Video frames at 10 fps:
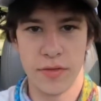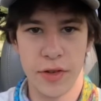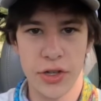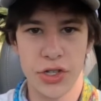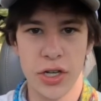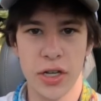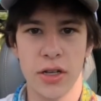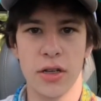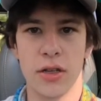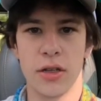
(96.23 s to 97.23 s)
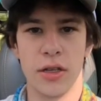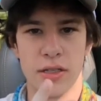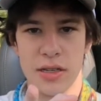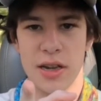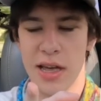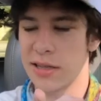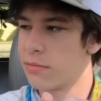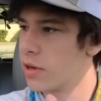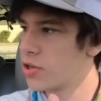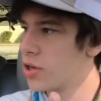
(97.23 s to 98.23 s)
Fishing is the next
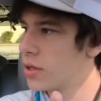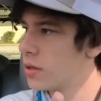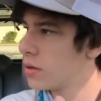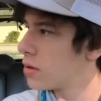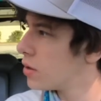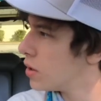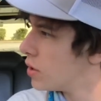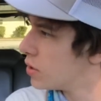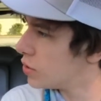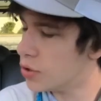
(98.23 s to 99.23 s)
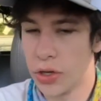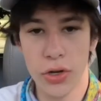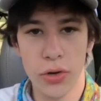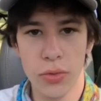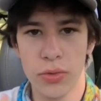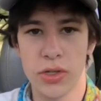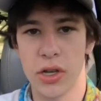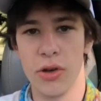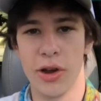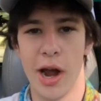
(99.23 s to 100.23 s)
mission to do. Let's
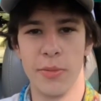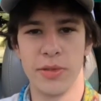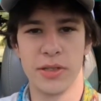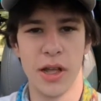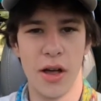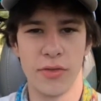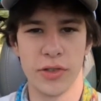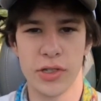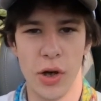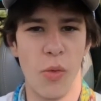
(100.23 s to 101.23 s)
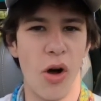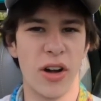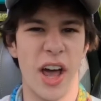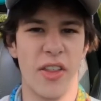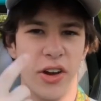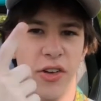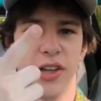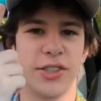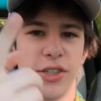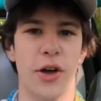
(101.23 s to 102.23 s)
go grab stuff. Let's go walk down there.
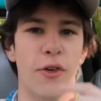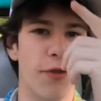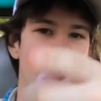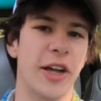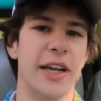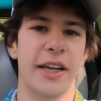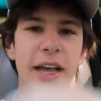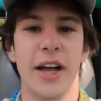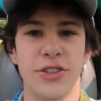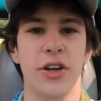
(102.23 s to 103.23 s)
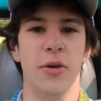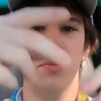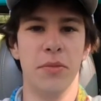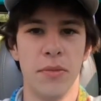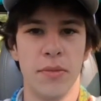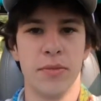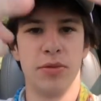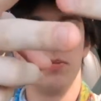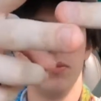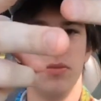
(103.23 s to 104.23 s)
Let's go and catch them.
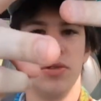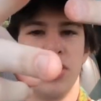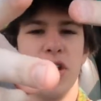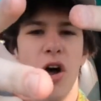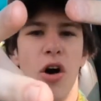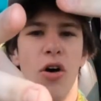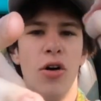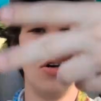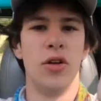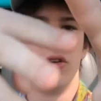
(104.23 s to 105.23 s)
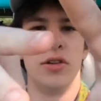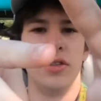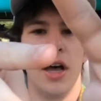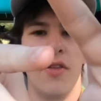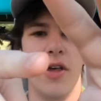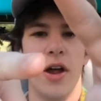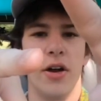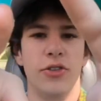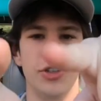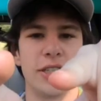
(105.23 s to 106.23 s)
See y'all down
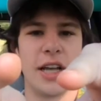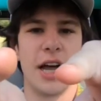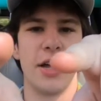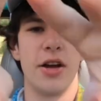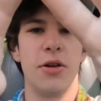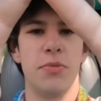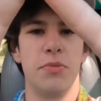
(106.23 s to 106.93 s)
there. Just got here.